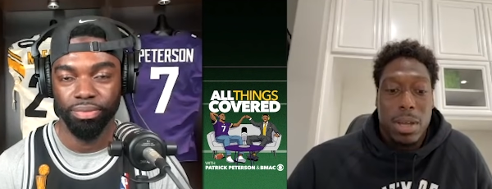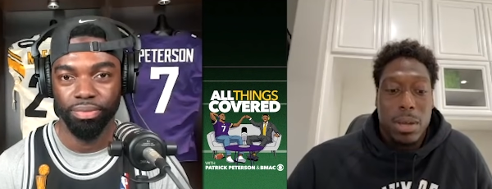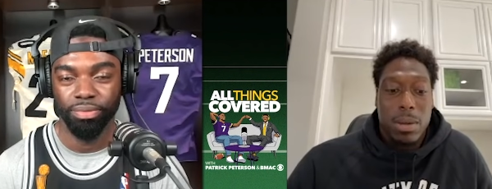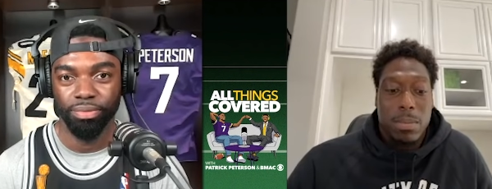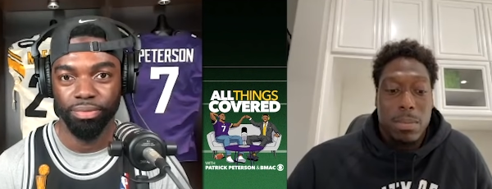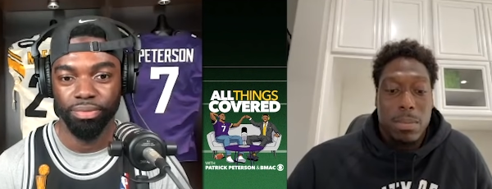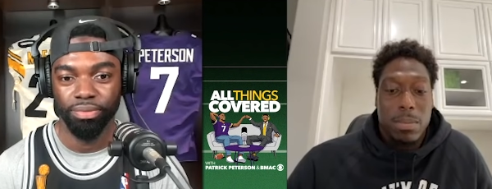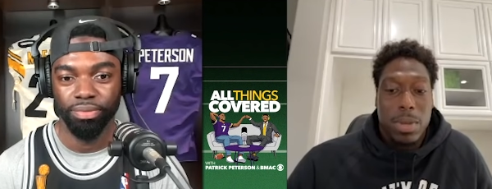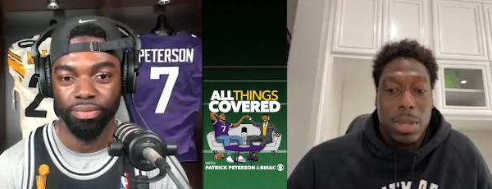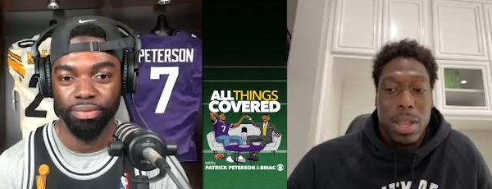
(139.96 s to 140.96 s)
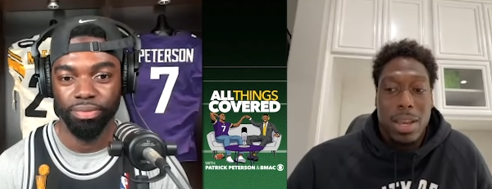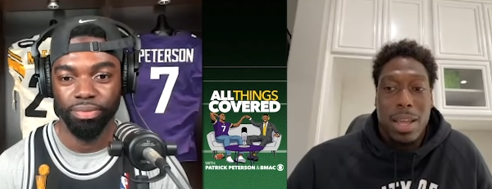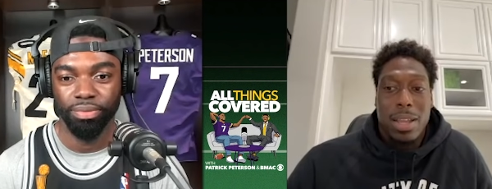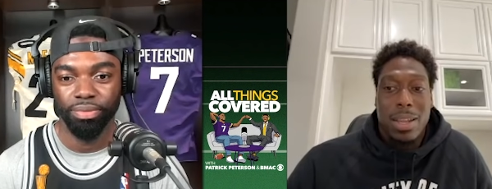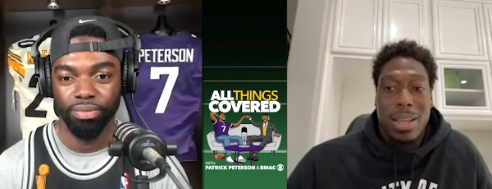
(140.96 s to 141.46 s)
Speaker 1: Um
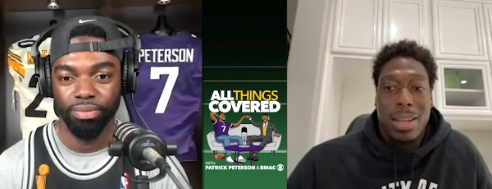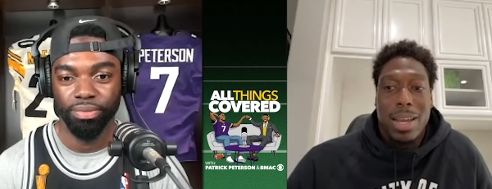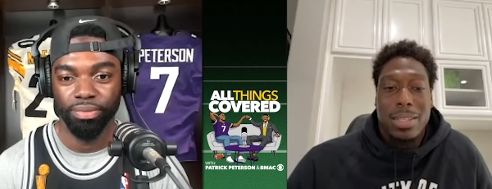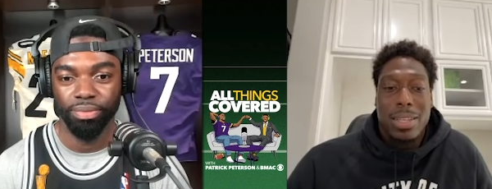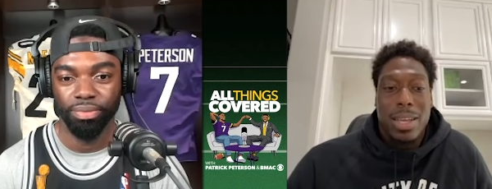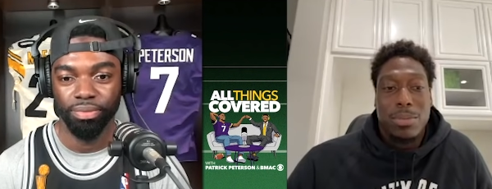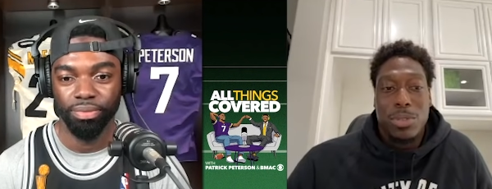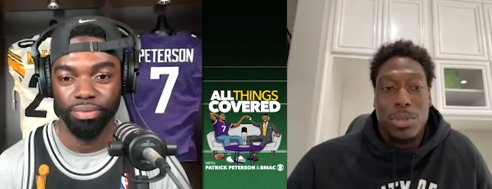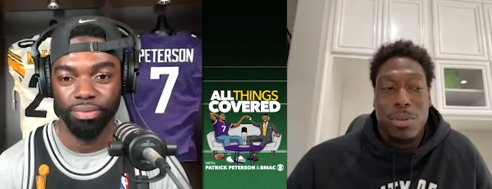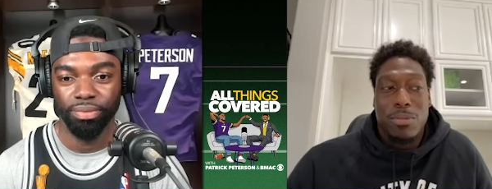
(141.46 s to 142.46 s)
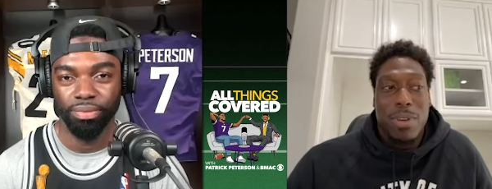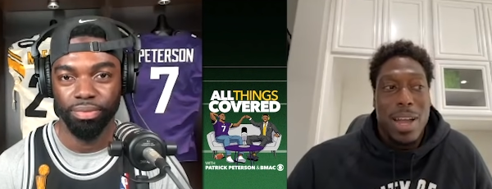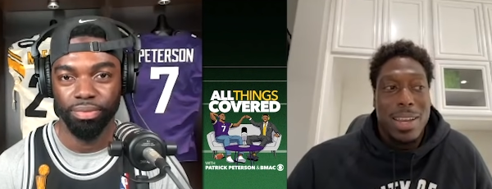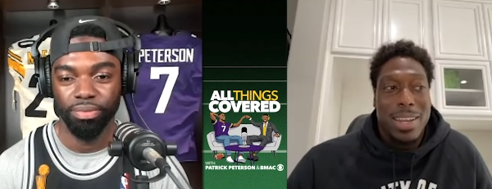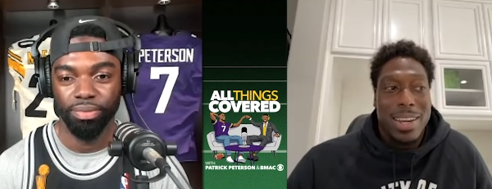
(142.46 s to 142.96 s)
and a, a, lot of times you don't
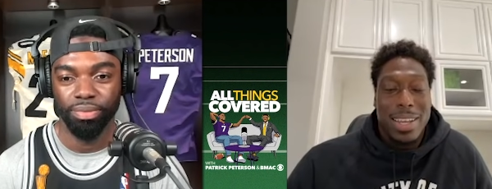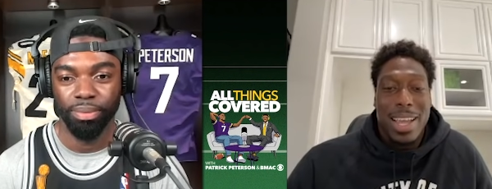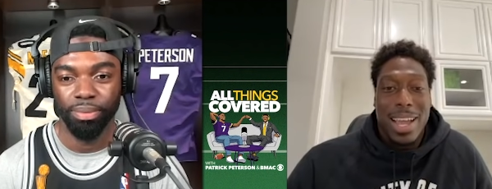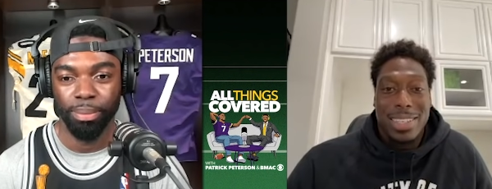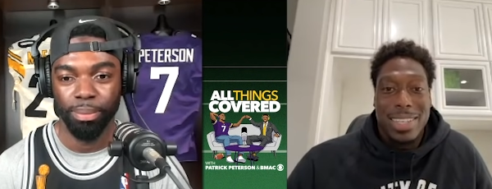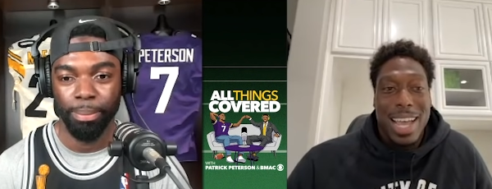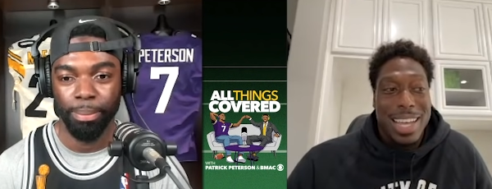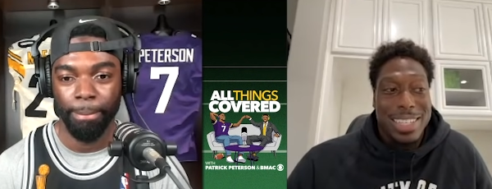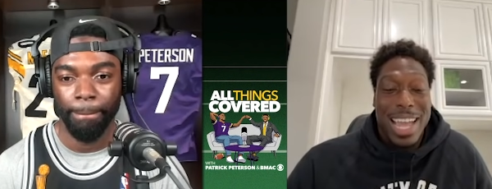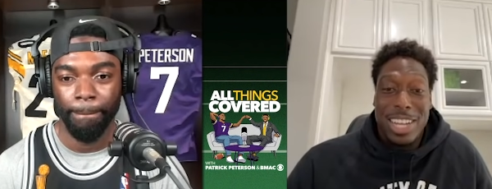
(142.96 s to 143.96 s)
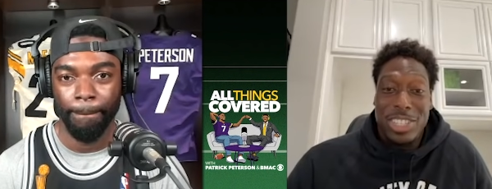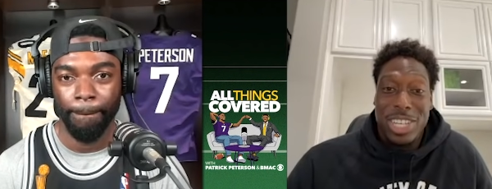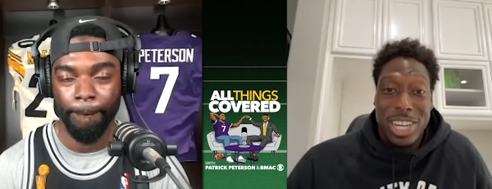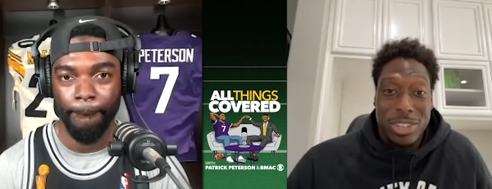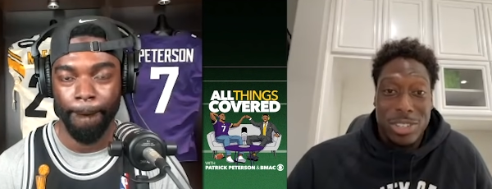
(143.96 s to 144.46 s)
find that in guys, guys that
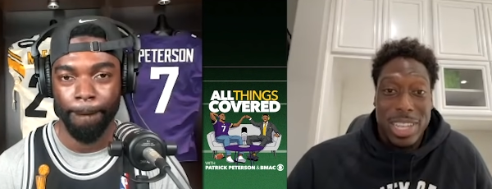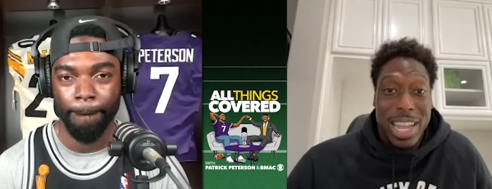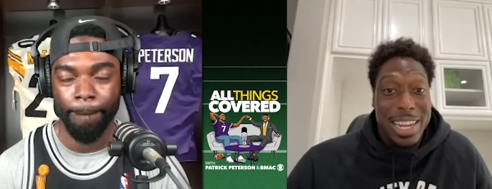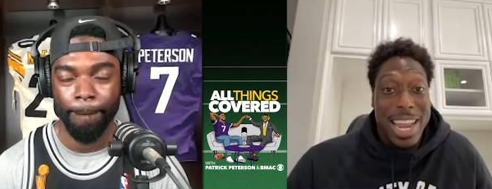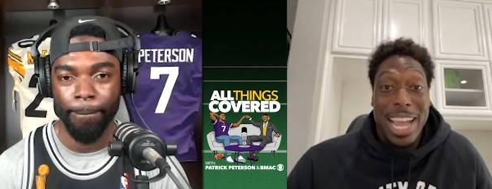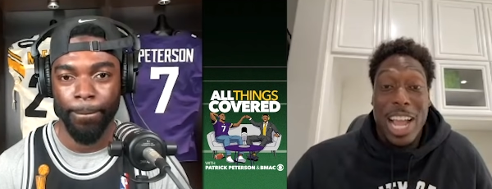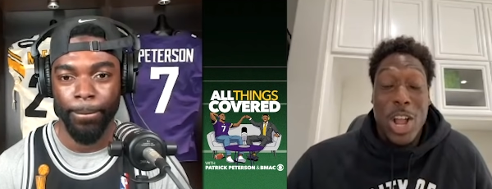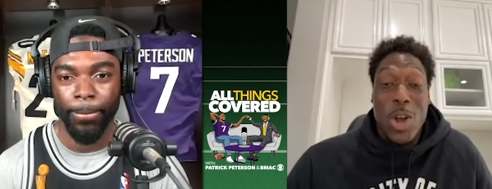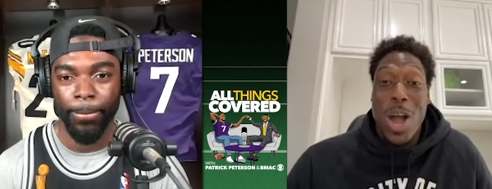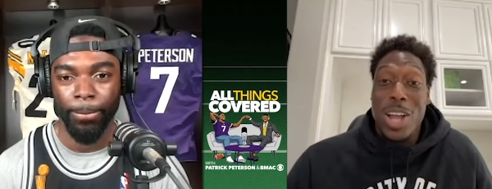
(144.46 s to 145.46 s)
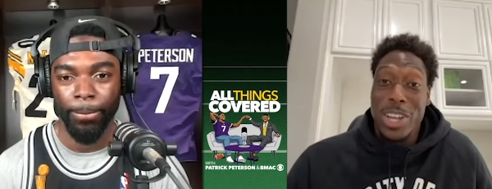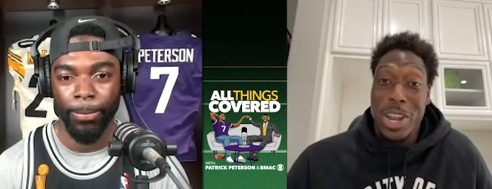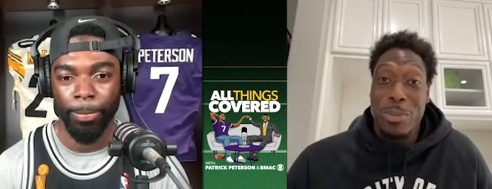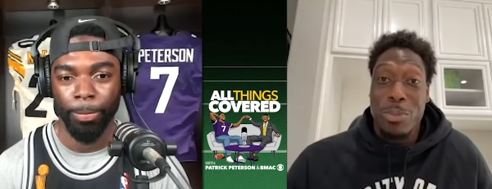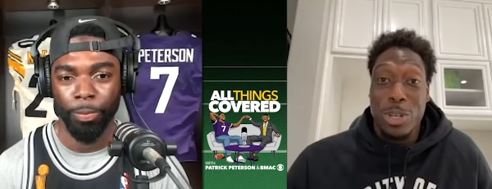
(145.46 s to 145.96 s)
actually understand and that can go out
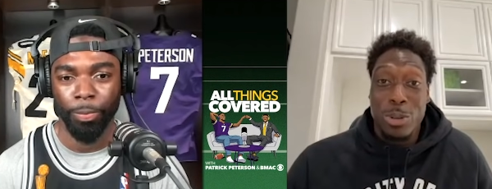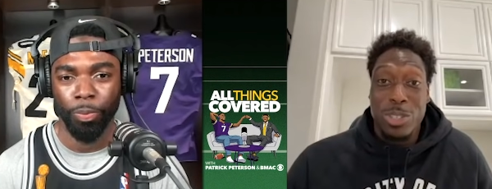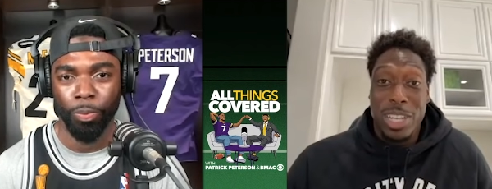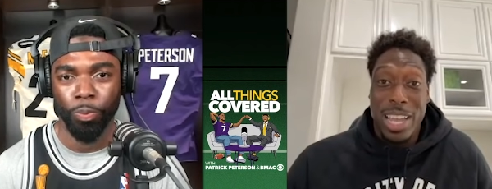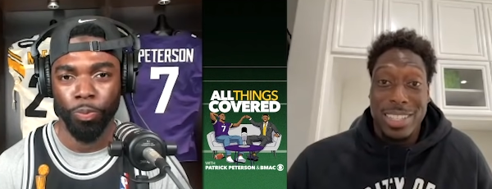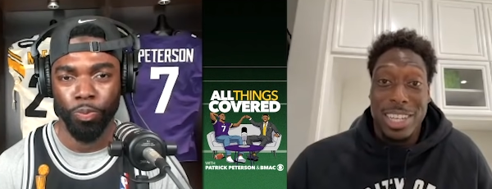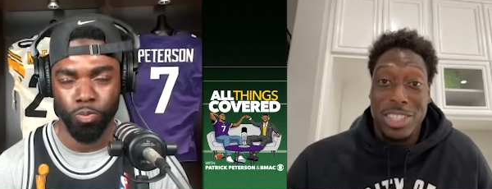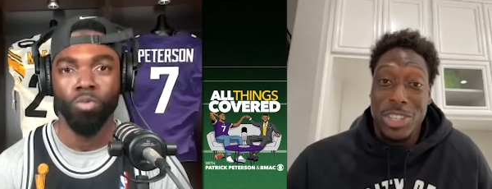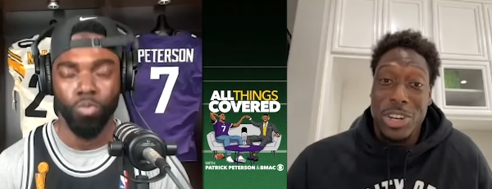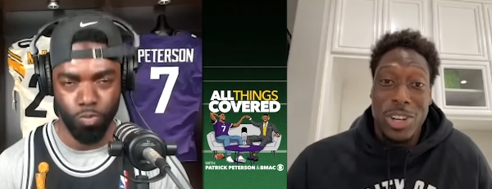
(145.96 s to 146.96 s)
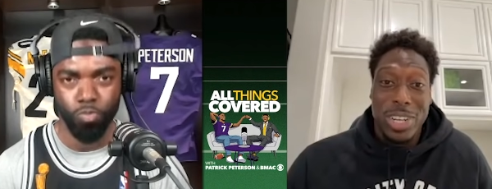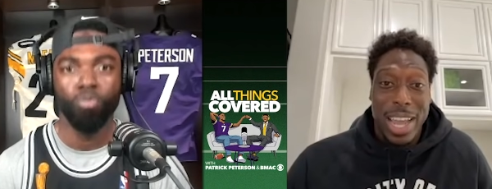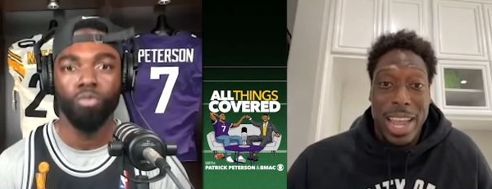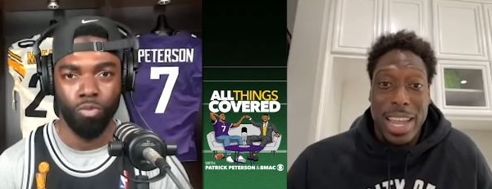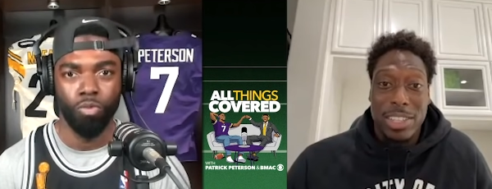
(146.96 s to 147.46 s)
there and produce it at such an
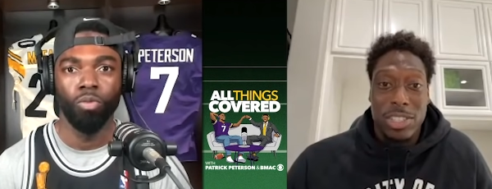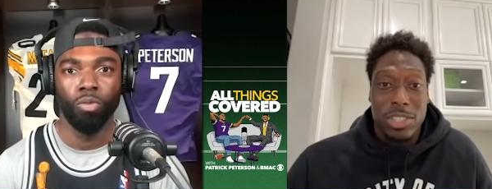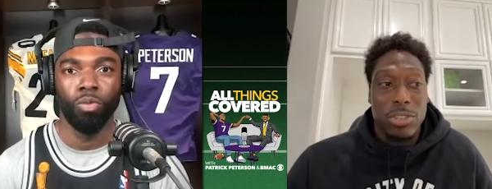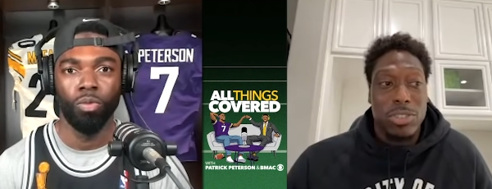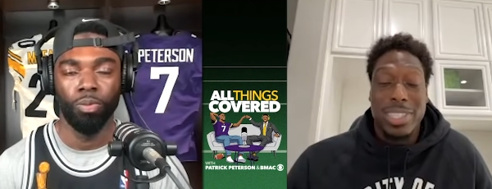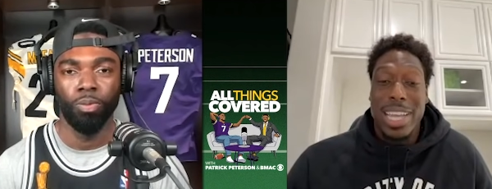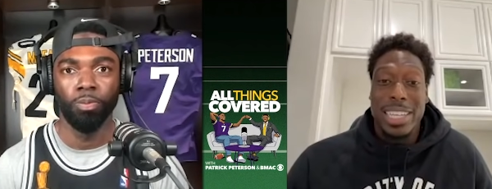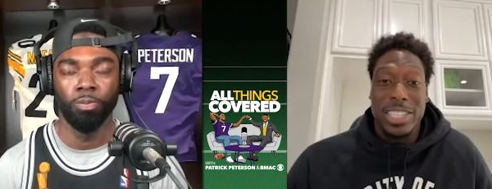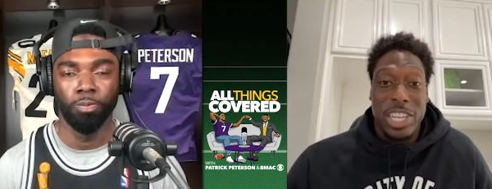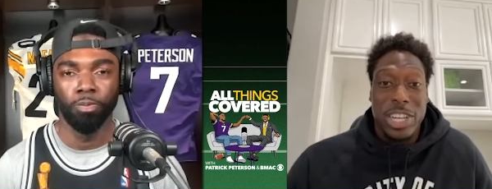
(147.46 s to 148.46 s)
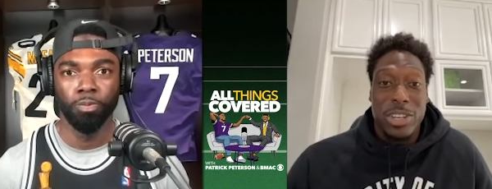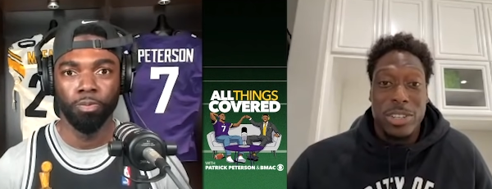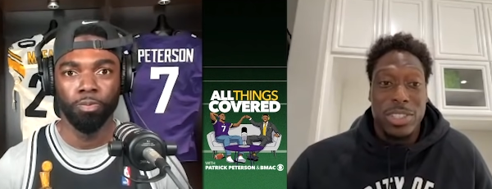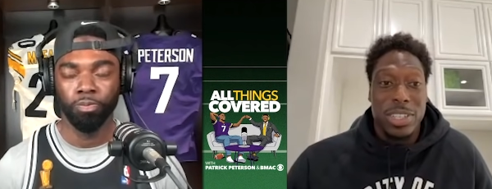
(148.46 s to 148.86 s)
early age. It usually mm-hmm. takes years